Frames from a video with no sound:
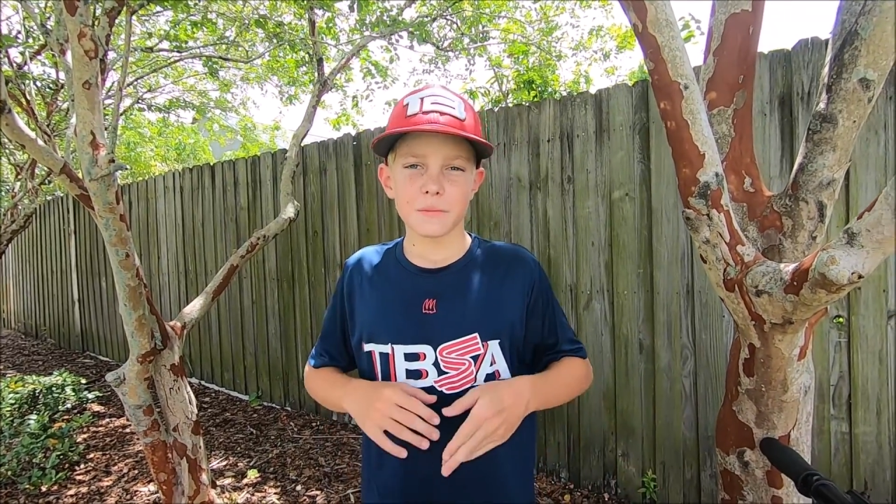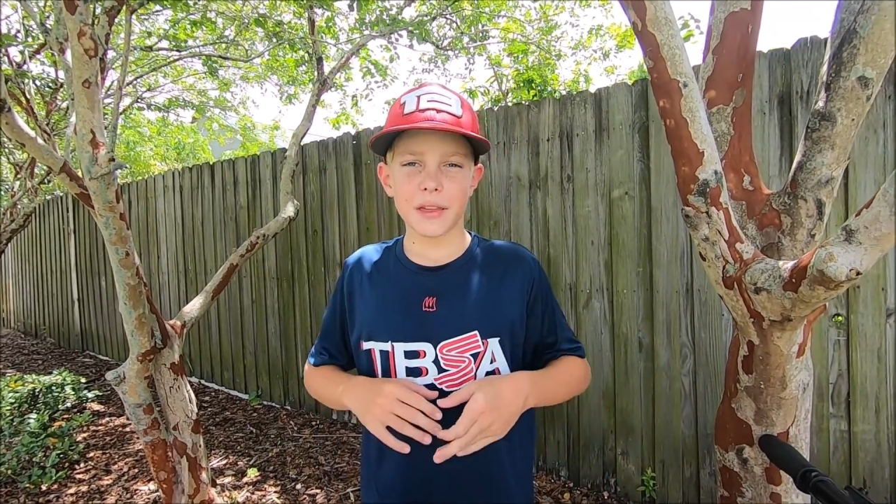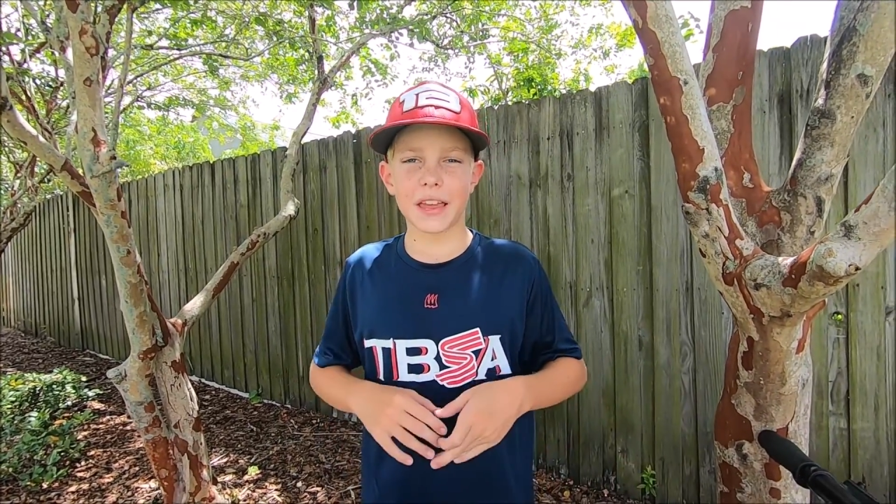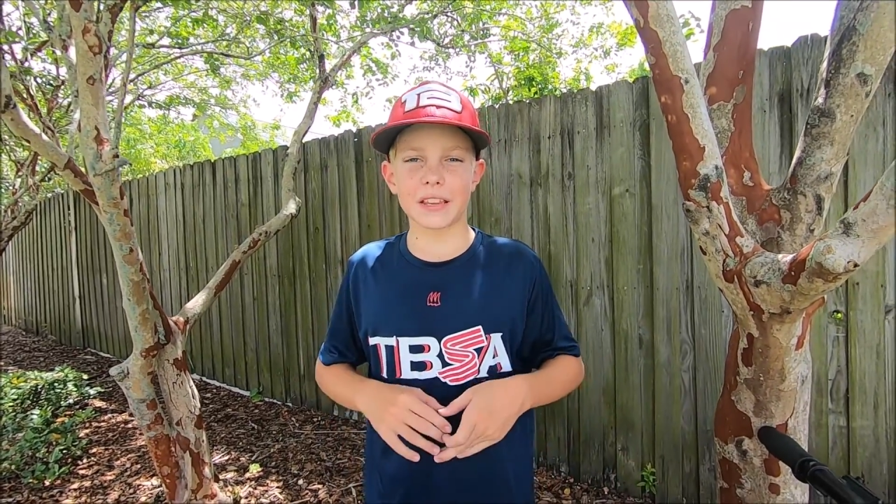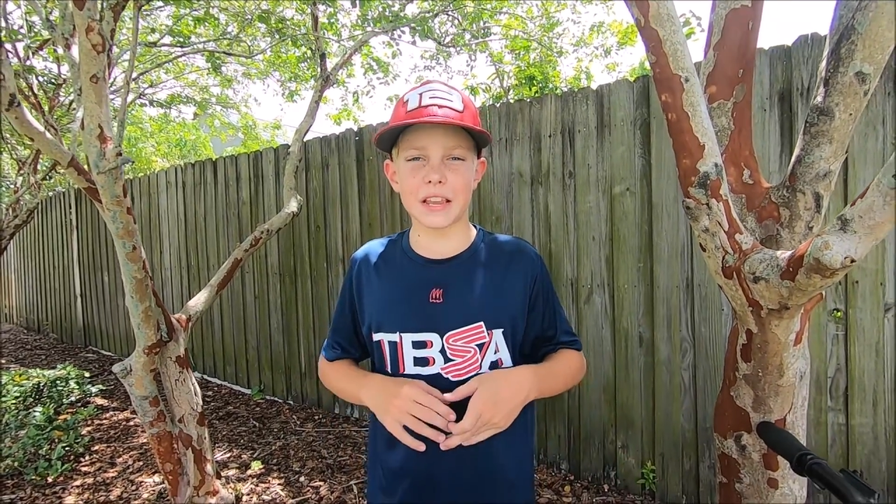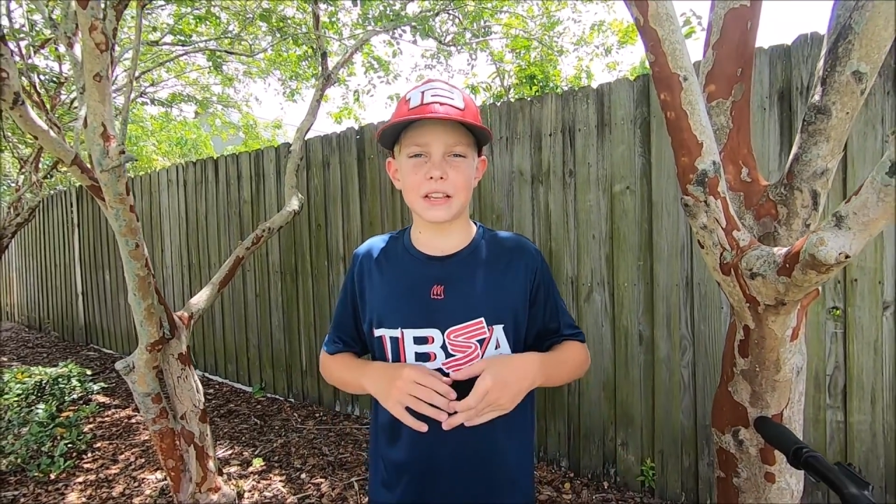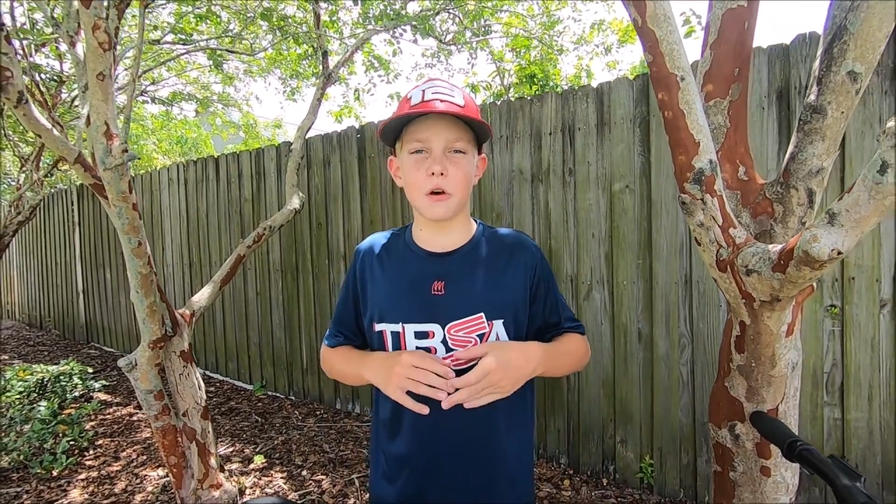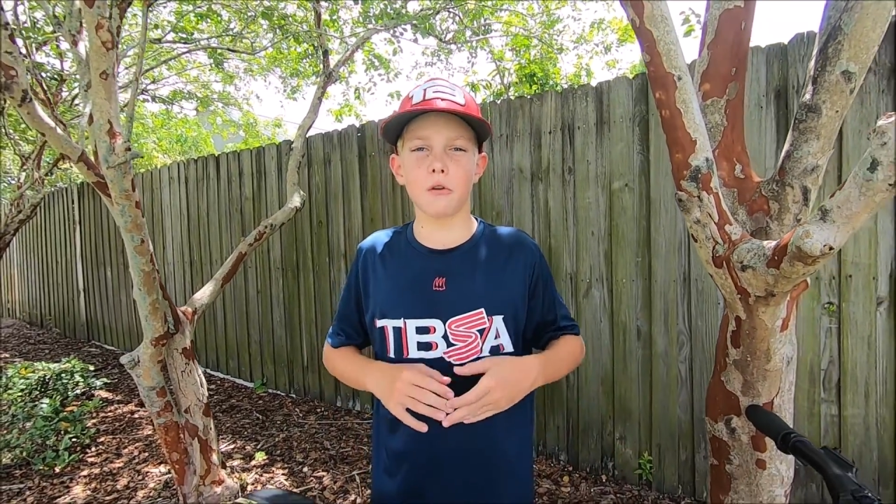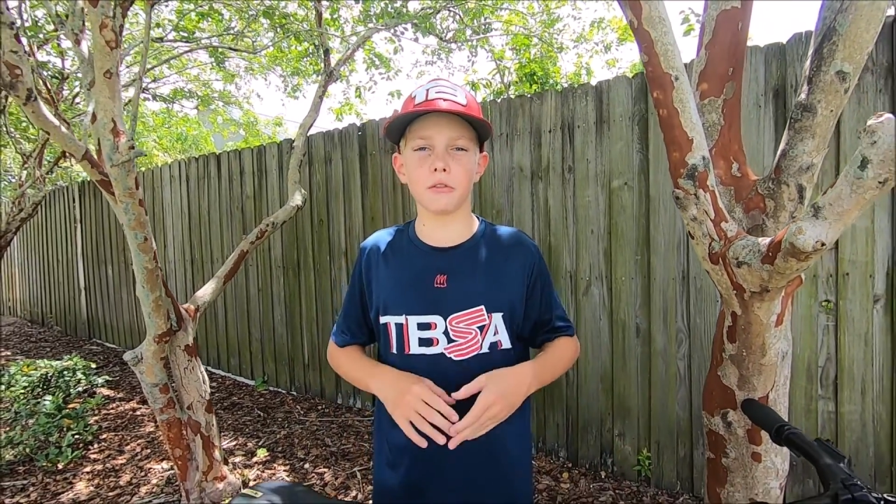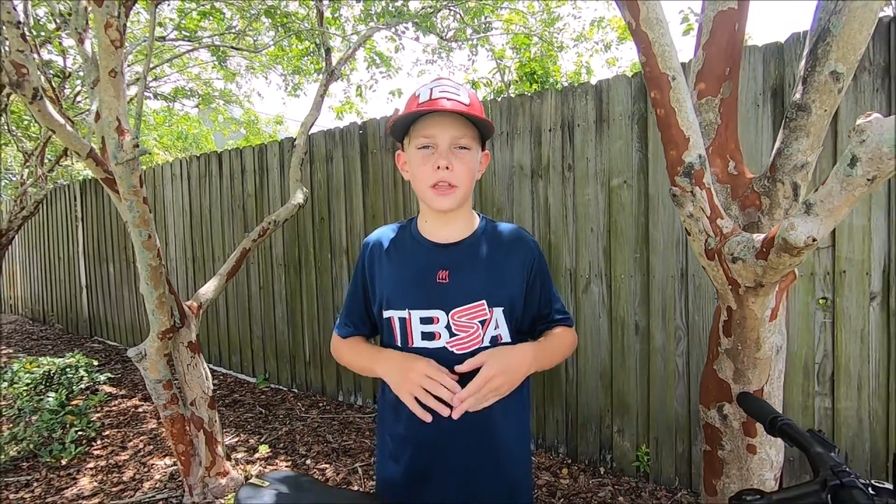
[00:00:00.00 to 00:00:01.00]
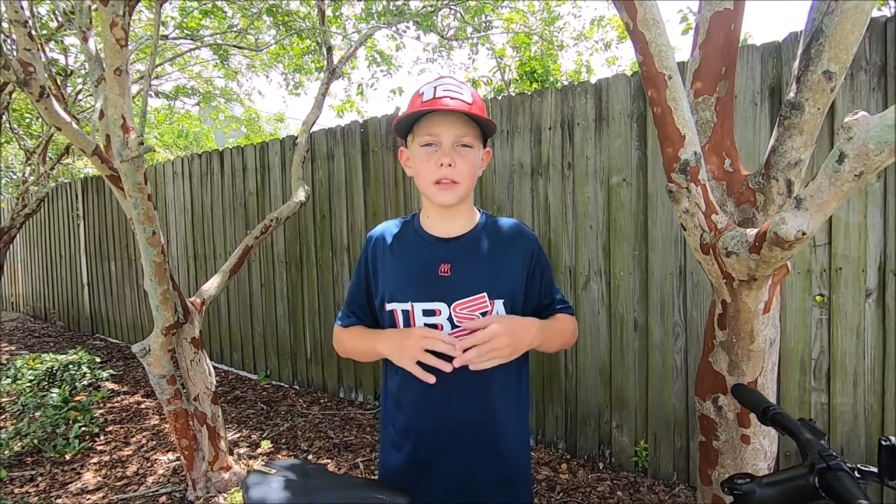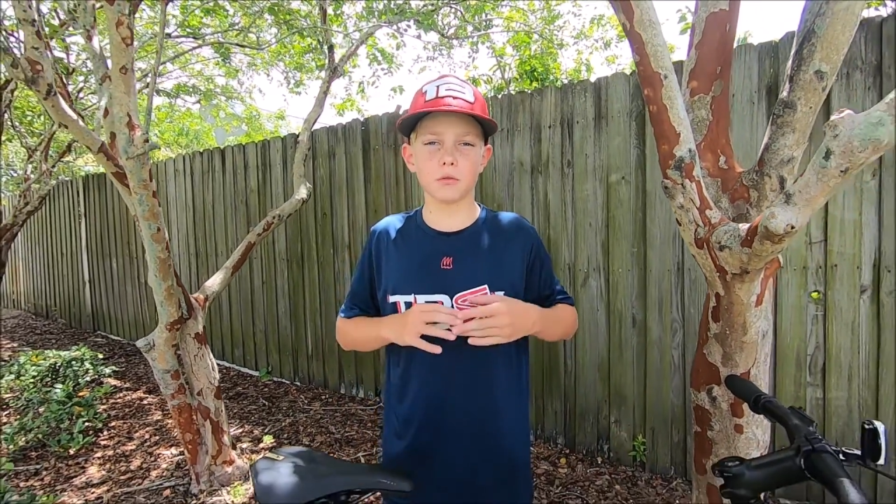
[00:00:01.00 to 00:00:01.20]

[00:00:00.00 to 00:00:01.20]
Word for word: because it's only